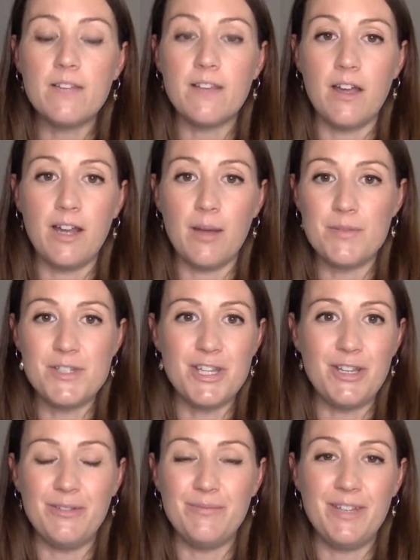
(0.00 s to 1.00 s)
sign up
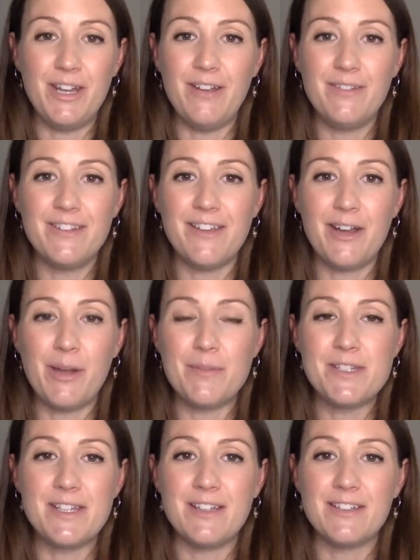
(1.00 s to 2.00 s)
to you know sign
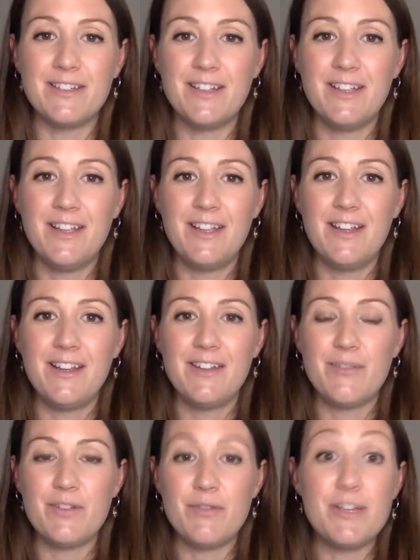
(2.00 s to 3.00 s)
up to
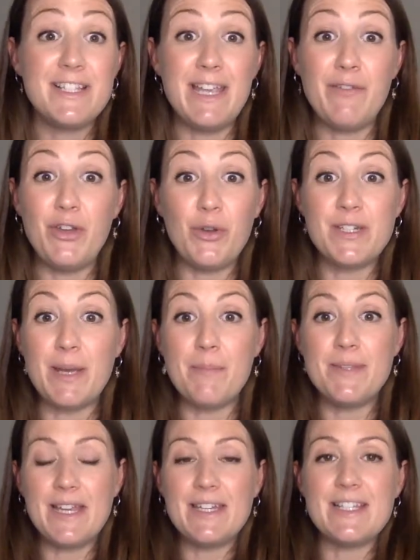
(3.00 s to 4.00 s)
re- receiving your
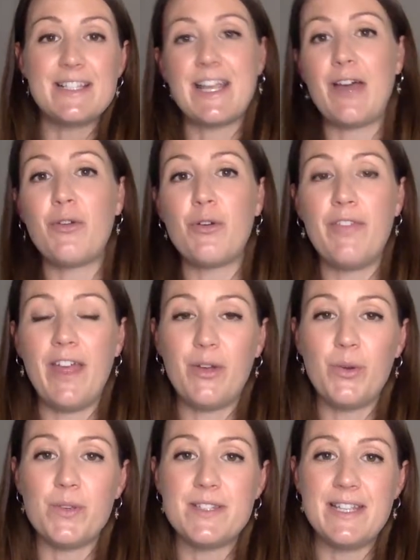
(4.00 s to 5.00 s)
10% discount off their
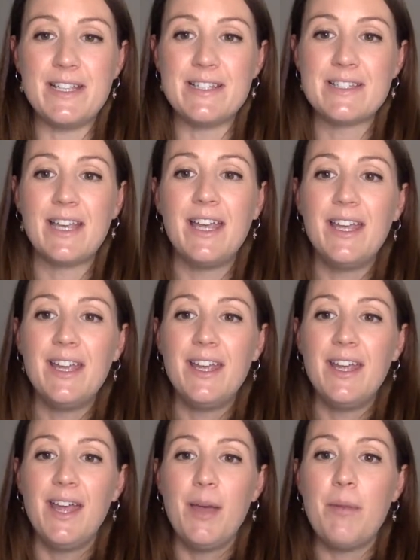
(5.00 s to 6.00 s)
courses.
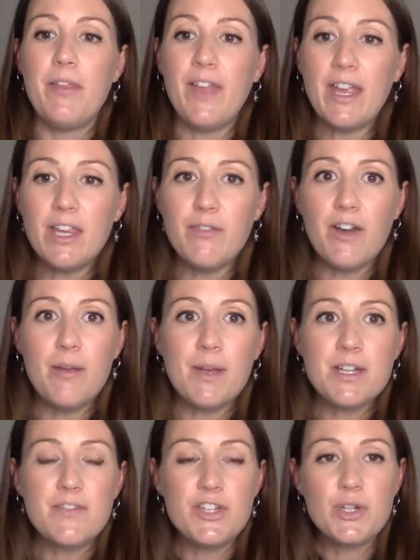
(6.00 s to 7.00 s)
But thank you very
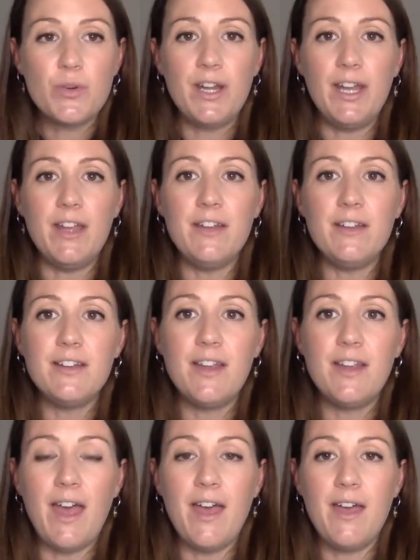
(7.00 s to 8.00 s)
much for joining.
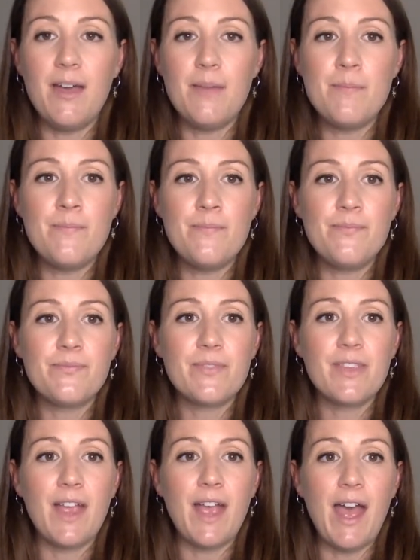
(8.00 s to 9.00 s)
Um,
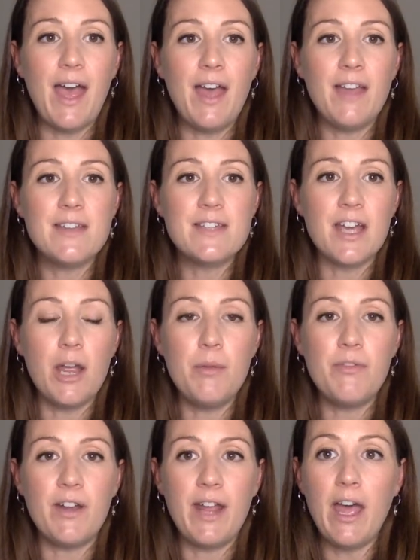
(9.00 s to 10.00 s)
and I
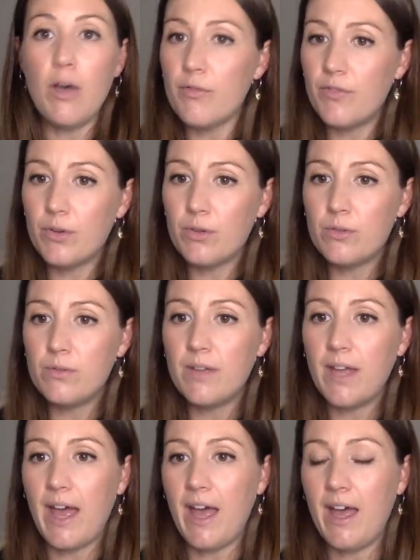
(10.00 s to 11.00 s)
hope you found it helpful.
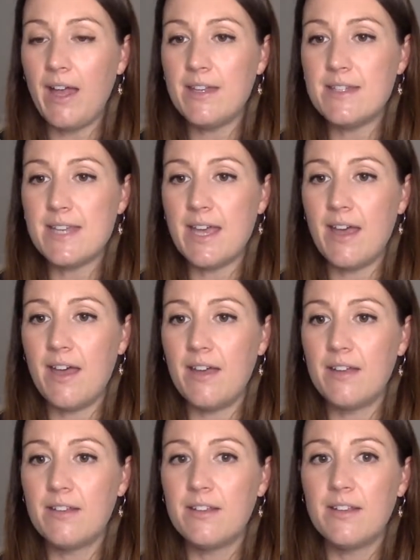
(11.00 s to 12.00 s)
And
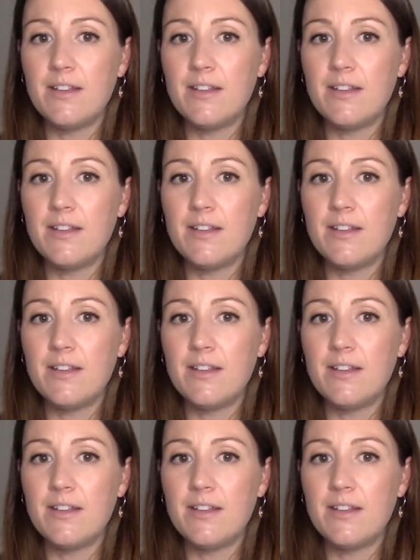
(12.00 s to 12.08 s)
uh,